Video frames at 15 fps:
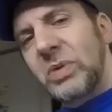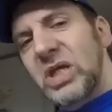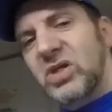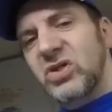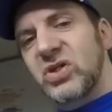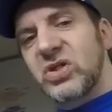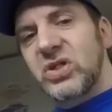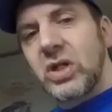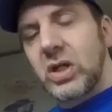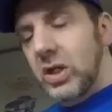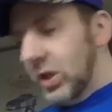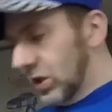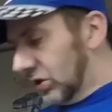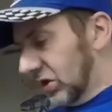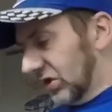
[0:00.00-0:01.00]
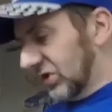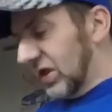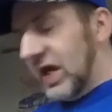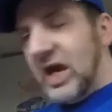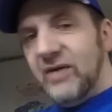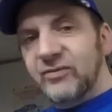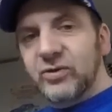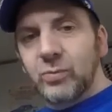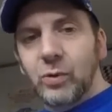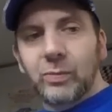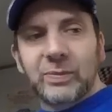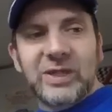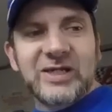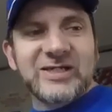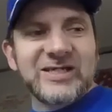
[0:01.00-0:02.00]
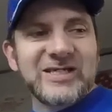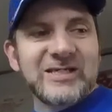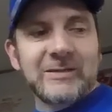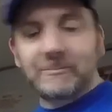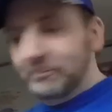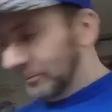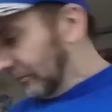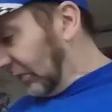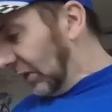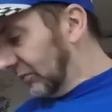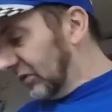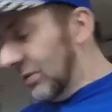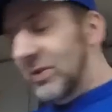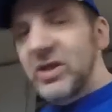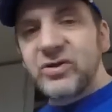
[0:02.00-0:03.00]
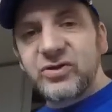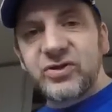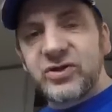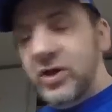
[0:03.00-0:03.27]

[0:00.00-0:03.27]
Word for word: pieces just to have some more pieces. Um, some of this is